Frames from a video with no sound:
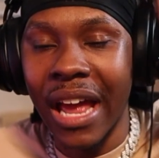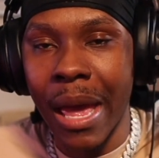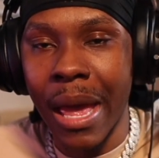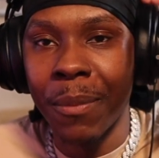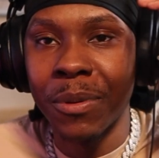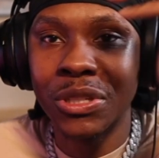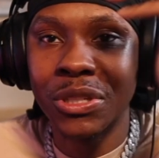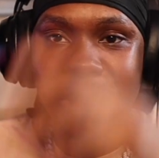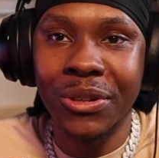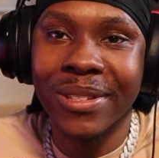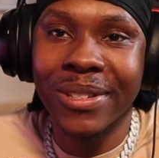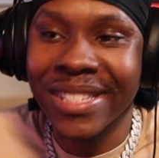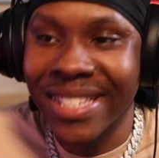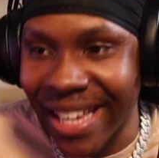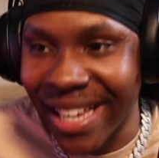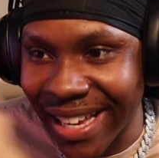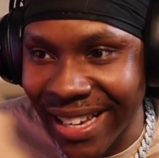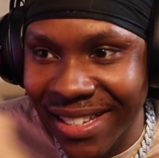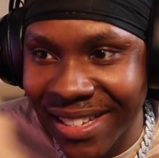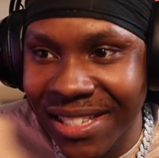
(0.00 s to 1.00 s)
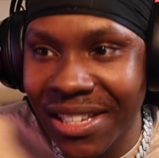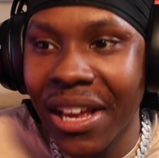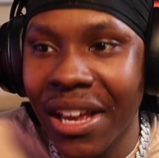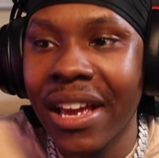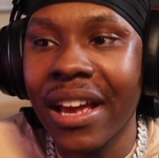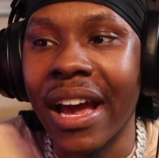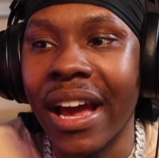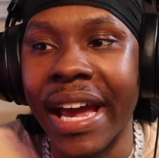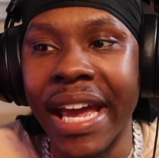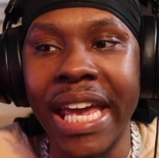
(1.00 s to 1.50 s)
episode 6,
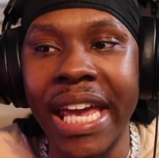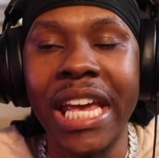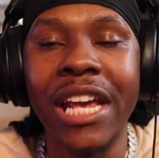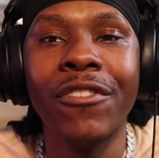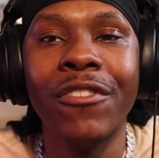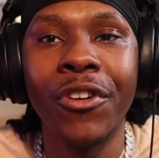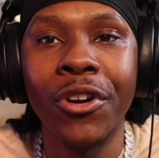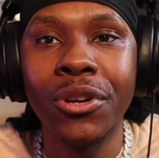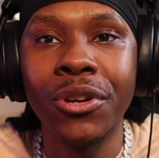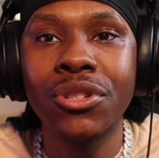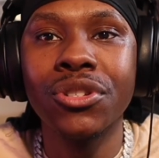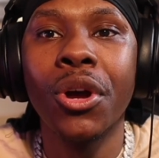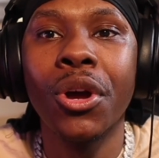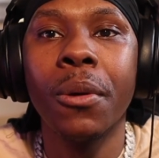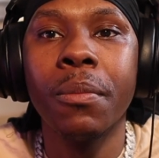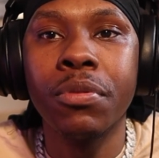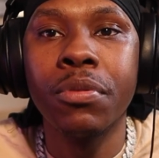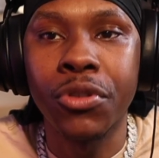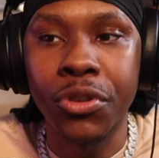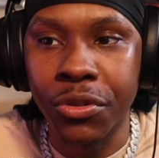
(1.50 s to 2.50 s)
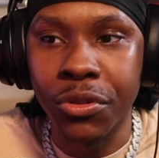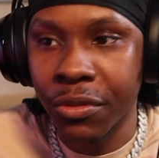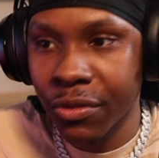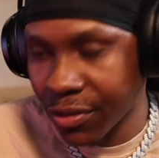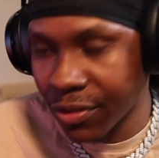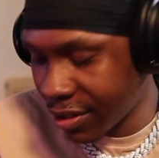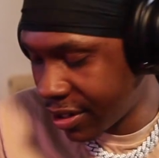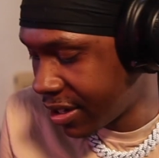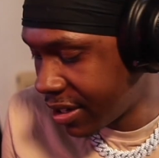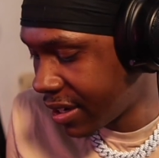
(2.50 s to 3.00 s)
A Hero's
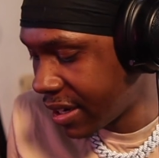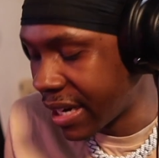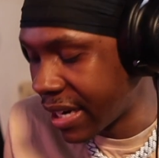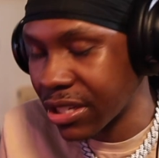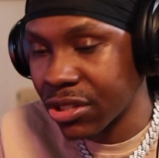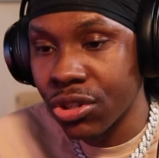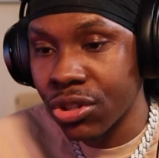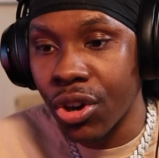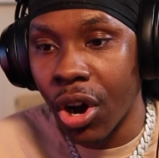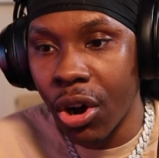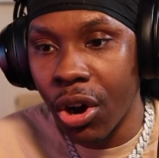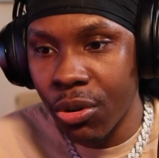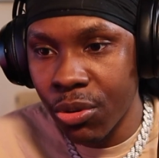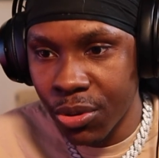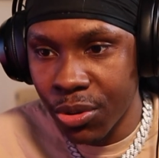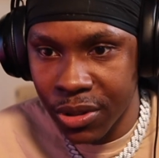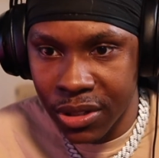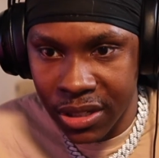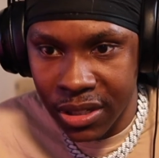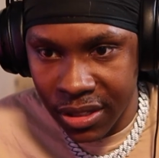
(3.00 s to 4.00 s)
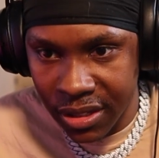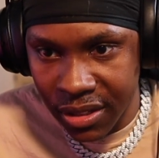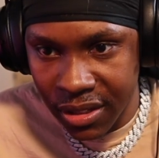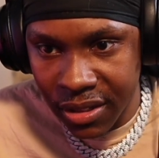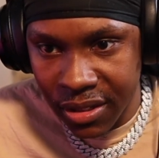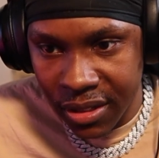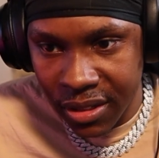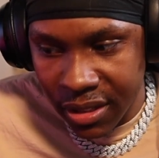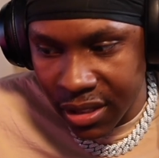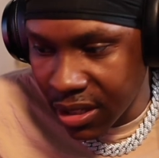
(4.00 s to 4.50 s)
Proof. Let's go.
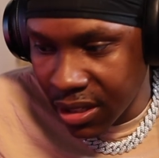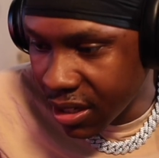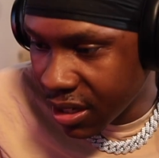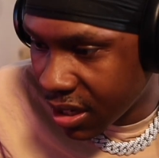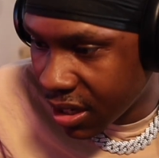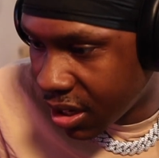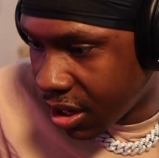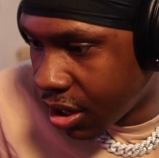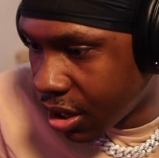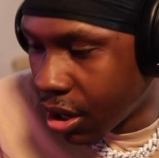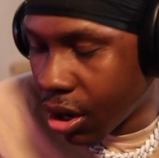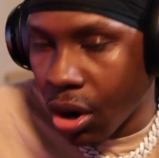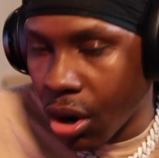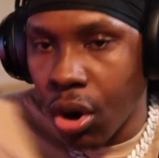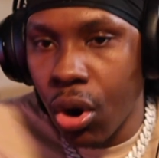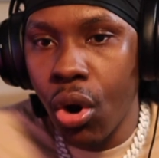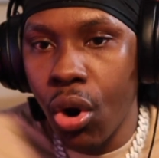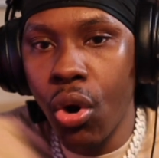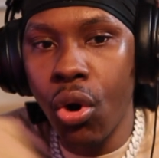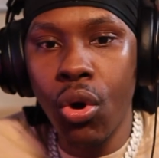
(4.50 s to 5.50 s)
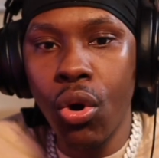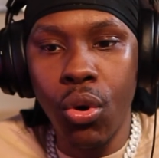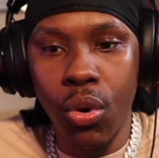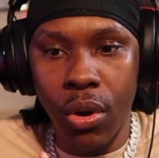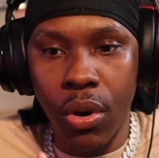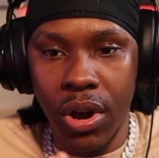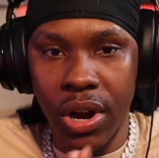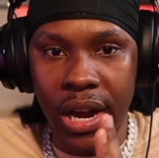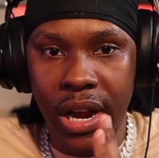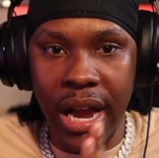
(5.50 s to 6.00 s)

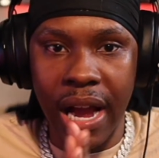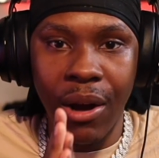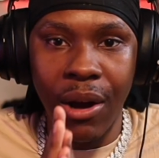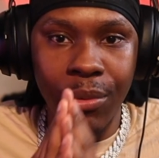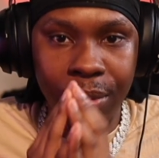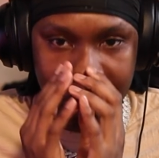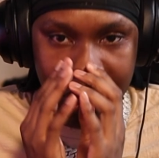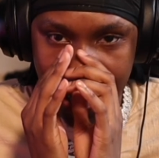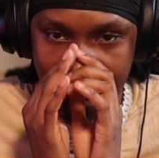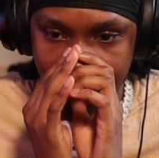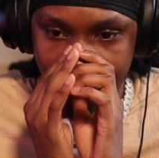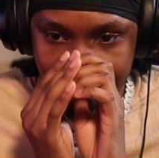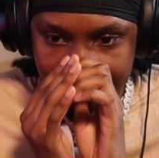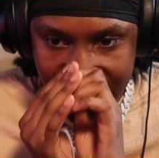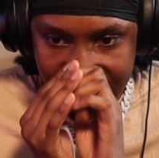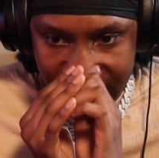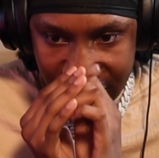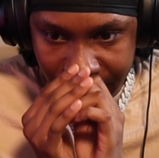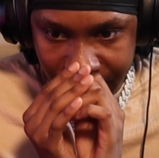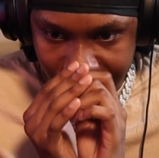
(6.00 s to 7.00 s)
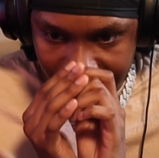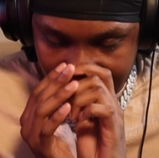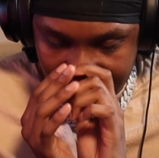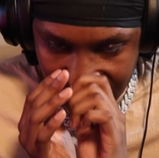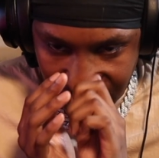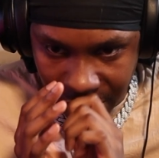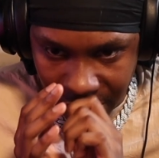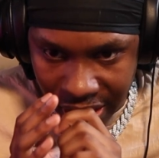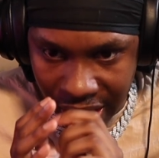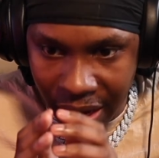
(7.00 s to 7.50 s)
How are we dealing with
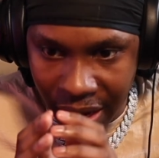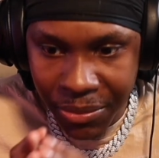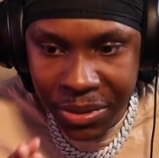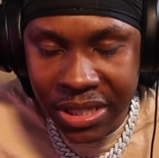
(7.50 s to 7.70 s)
this one?